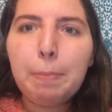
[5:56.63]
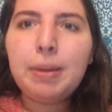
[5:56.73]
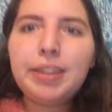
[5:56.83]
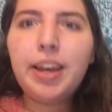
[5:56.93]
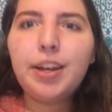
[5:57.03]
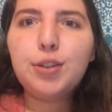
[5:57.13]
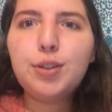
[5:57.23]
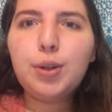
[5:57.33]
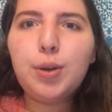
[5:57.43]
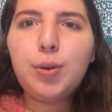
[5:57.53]
But yeah,
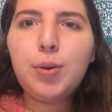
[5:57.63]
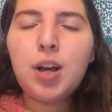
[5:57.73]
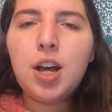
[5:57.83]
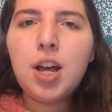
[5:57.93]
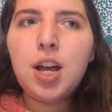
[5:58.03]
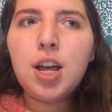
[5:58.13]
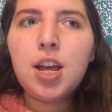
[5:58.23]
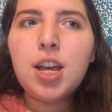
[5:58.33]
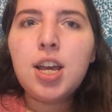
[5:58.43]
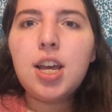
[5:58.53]
so
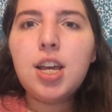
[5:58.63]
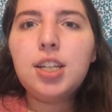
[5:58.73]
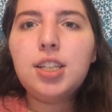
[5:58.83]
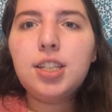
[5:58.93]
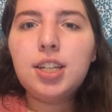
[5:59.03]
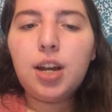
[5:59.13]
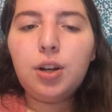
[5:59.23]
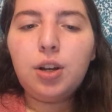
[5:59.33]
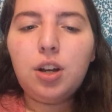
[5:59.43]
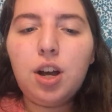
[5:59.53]

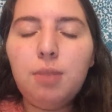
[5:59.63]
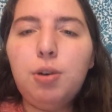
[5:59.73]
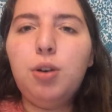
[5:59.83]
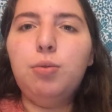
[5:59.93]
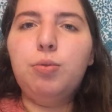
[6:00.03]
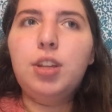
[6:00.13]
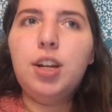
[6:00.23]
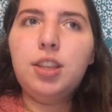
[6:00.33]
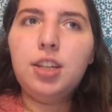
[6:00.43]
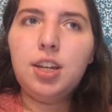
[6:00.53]
now, then
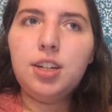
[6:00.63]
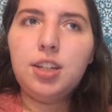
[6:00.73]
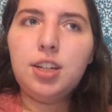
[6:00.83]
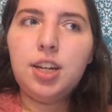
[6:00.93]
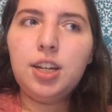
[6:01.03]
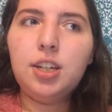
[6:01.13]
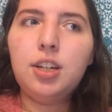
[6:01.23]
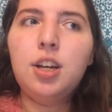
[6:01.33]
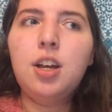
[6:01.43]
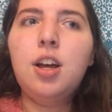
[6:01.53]
at the end of the night,
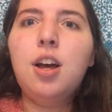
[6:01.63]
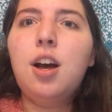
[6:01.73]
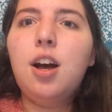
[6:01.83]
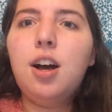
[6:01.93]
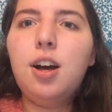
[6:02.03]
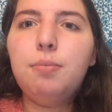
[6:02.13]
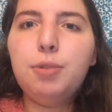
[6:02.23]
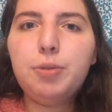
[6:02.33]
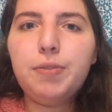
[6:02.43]
a bunch of my